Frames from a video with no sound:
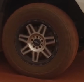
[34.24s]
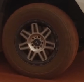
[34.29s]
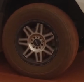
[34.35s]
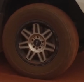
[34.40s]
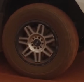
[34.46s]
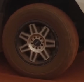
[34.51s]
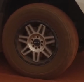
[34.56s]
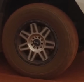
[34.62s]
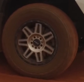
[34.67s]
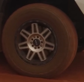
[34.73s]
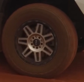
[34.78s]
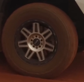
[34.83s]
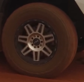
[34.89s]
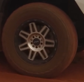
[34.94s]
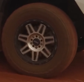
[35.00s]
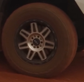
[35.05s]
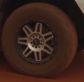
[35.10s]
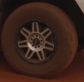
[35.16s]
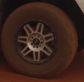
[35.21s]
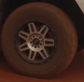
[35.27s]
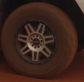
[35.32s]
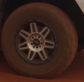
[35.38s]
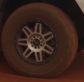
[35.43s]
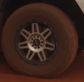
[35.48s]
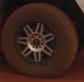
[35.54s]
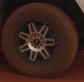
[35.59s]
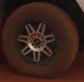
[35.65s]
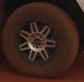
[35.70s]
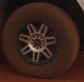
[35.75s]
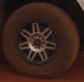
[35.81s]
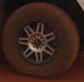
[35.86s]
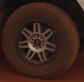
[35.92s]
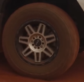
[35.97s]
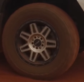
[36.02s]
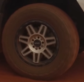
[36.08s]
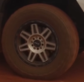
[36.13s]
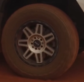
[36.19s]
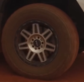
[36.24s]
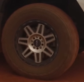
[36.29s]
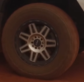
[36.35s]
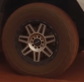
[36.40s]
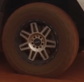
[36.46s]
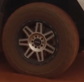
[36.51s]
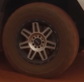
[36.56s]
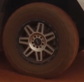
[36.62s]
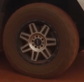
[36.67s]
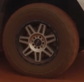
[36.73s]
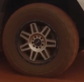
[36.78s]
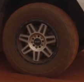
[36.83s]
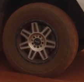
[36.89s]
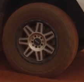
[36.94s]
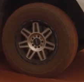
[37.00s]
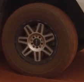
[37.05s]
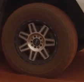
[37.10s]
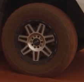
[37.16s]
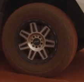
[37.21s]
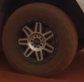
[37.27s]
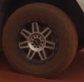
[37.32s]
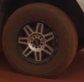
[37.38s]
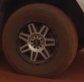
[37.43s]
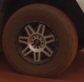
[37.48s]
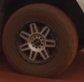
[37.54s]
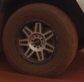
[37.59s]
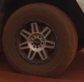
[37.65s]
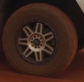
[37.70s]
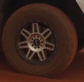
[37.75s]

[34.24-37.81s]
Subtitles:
to be travelling on a high-speed gravel road, something like the